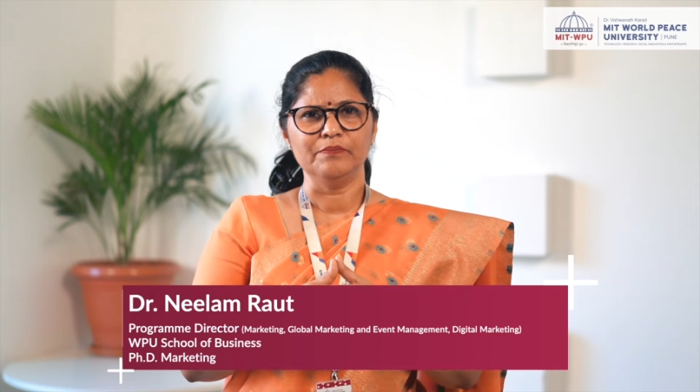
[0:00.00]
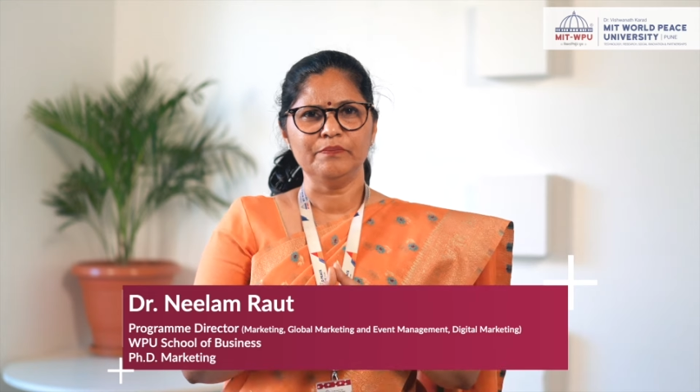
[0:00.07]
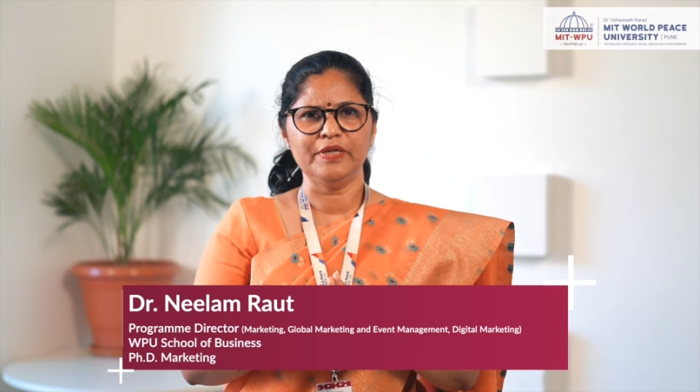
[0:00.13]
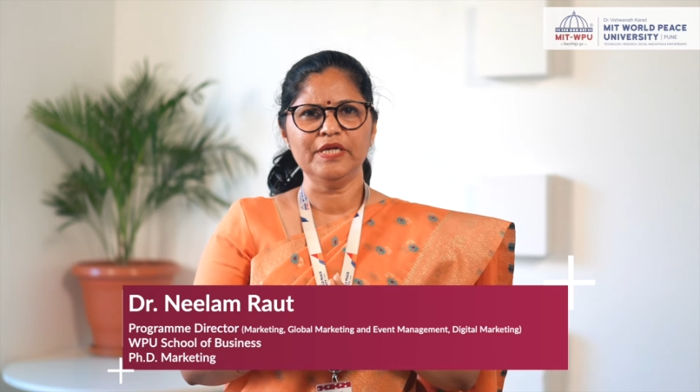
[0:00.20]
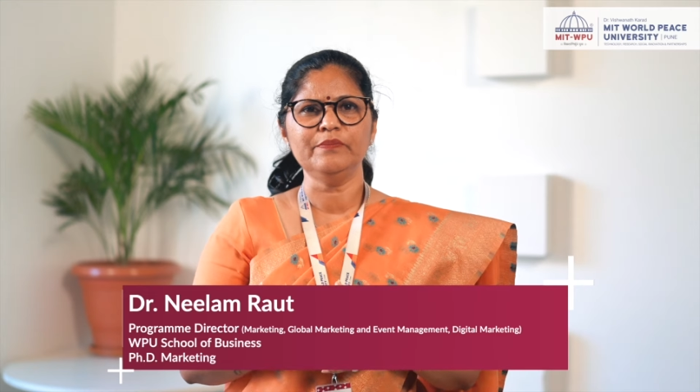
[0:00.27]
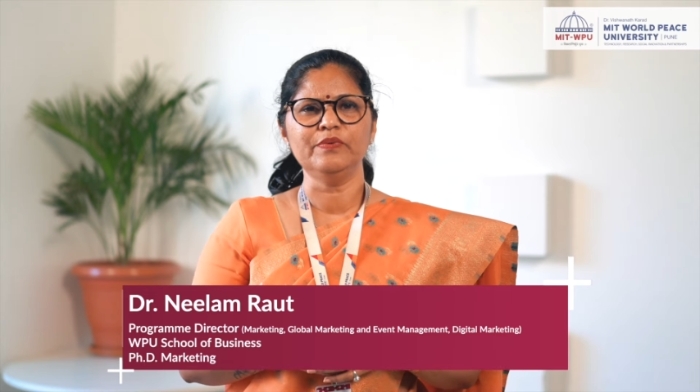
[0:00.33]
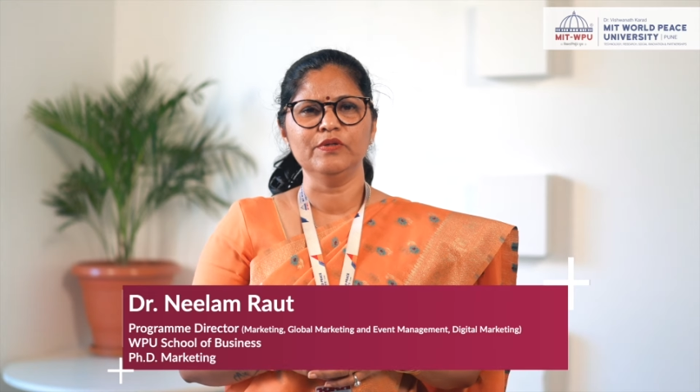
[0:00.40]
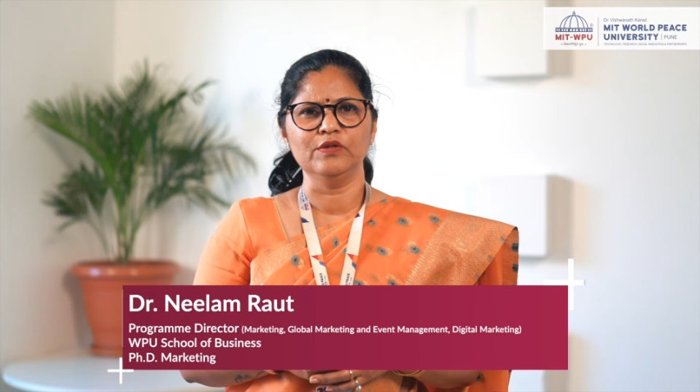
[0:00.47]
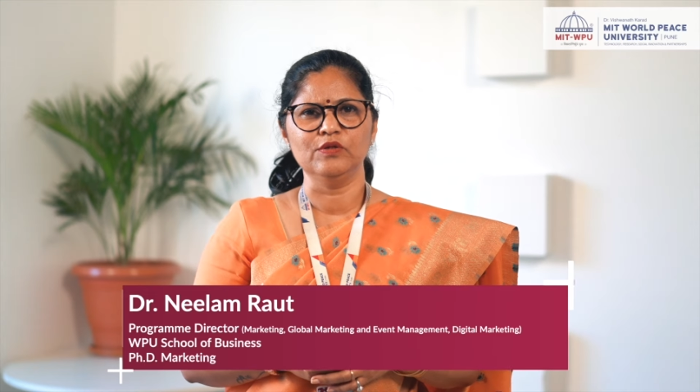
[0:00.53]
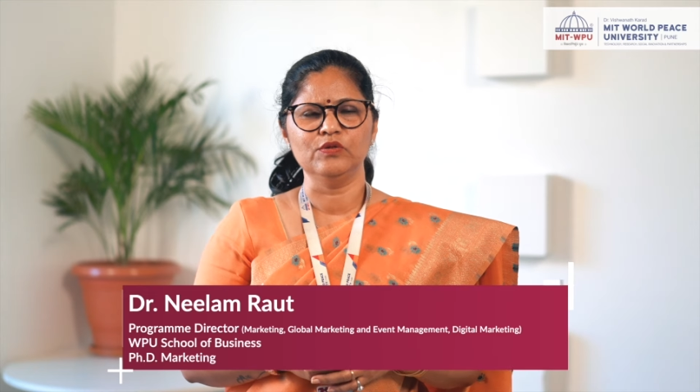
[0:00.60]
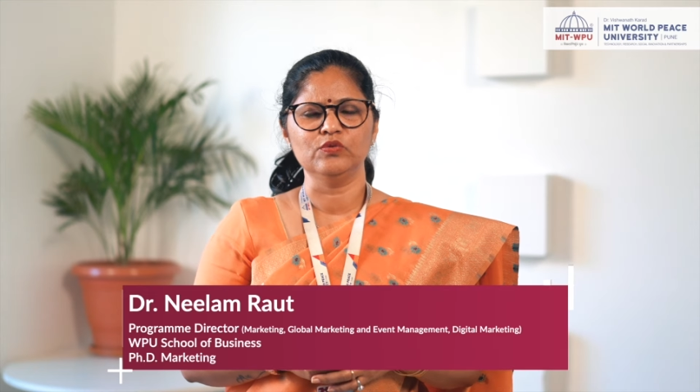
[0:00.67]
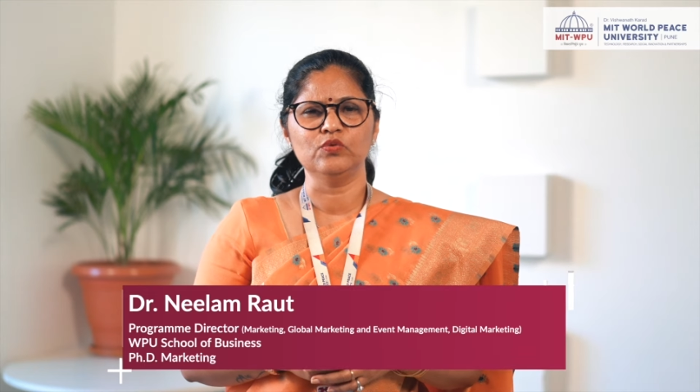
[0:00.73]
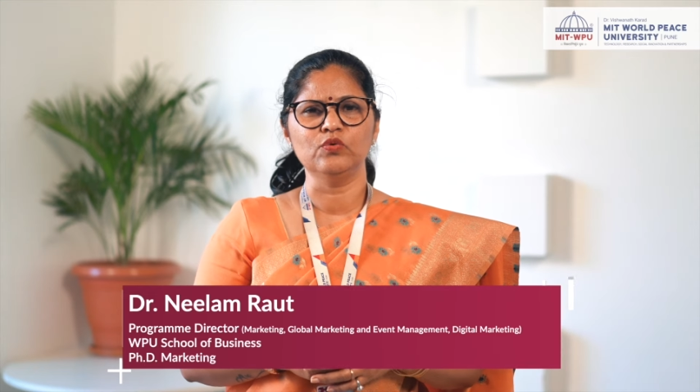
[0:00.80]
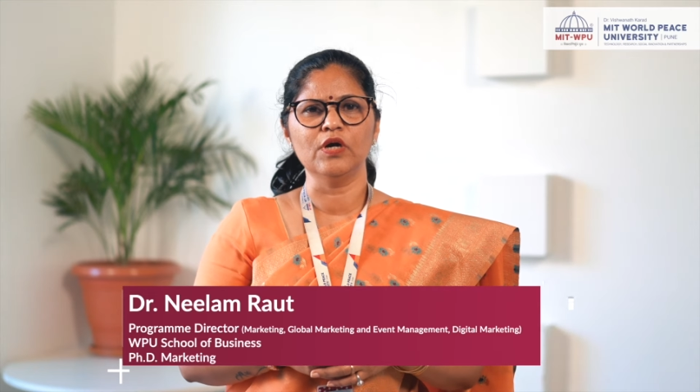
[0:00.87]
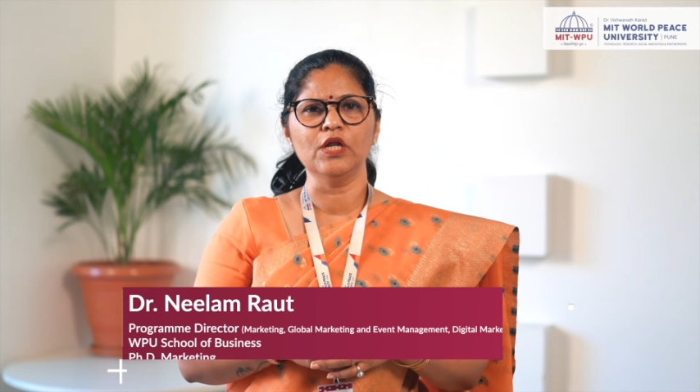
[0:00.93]
people
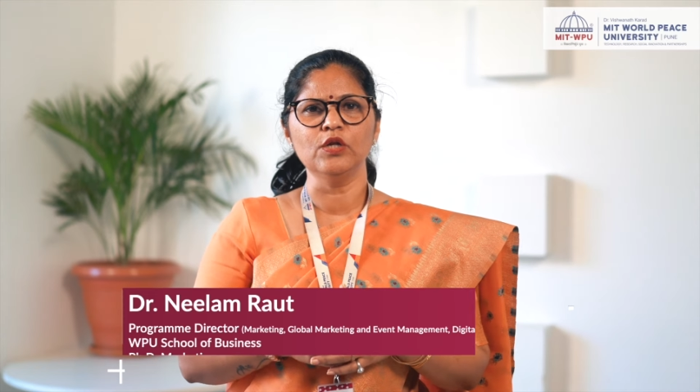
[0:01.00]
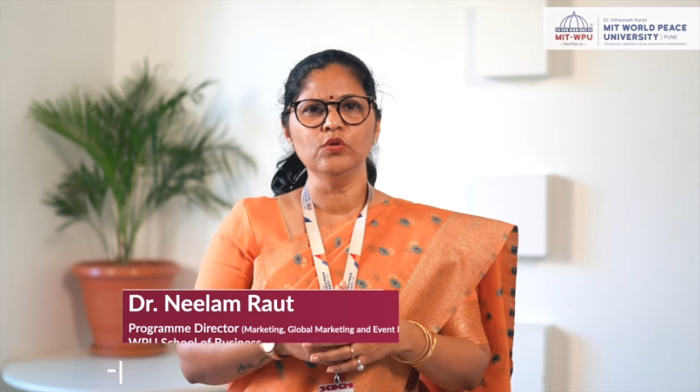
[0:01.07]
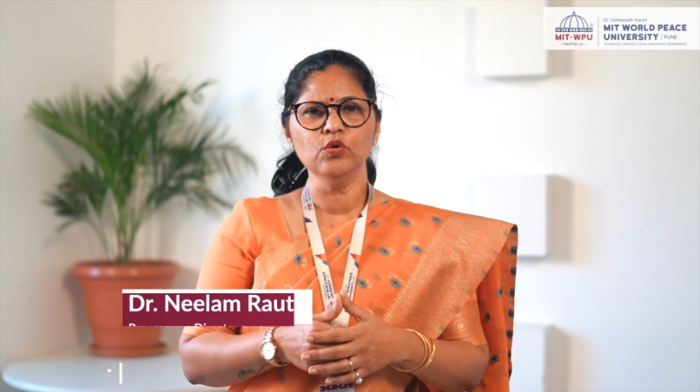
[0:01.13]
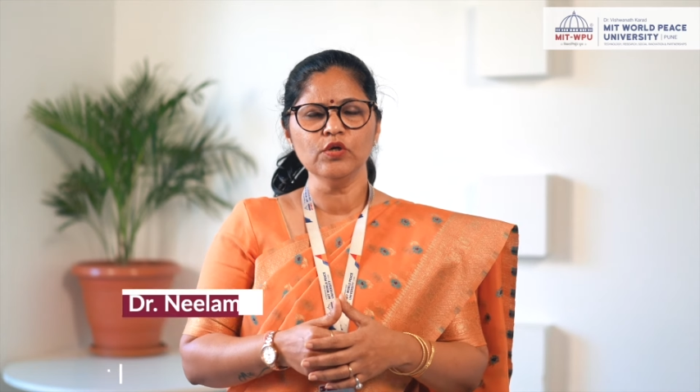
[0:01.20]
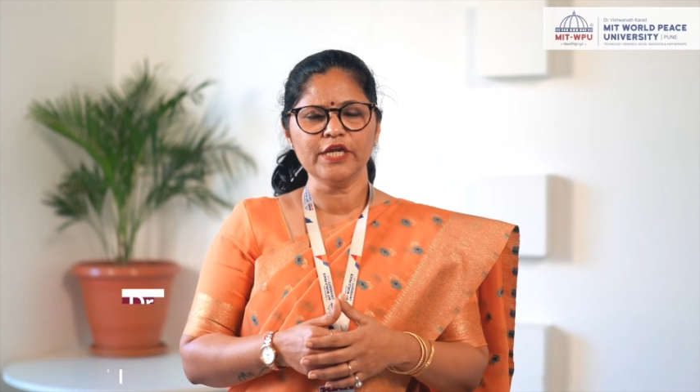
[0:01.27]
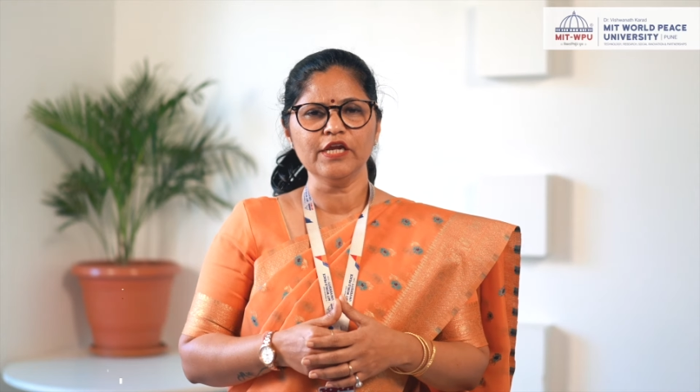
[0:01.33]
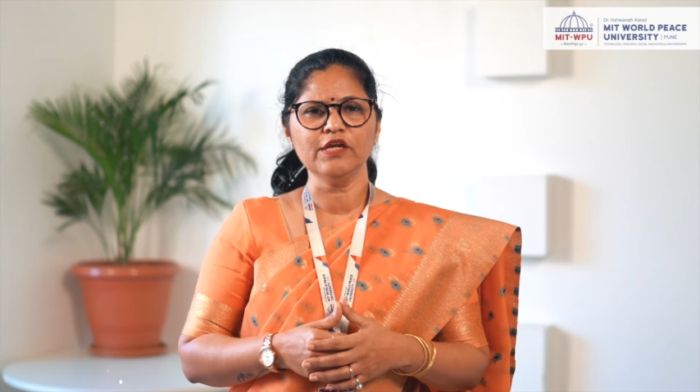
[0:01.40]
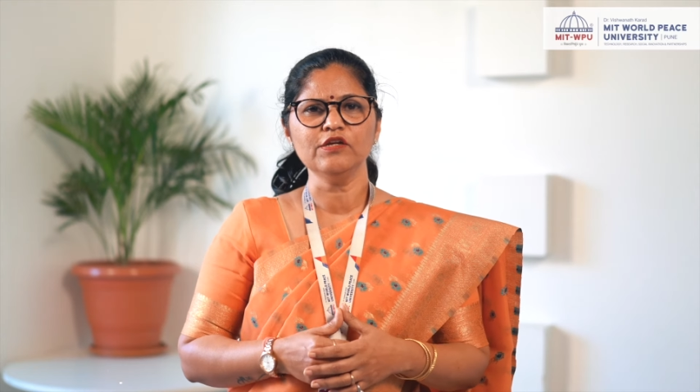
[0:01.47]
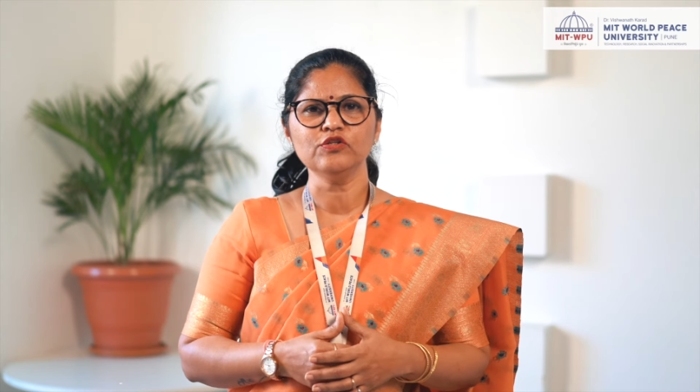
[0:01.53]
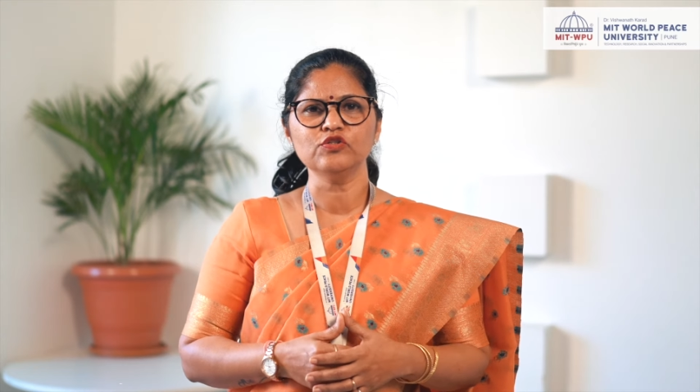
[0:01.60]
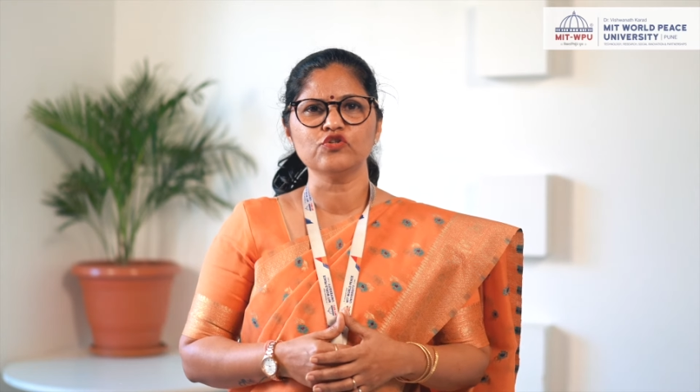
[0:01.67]
who are looking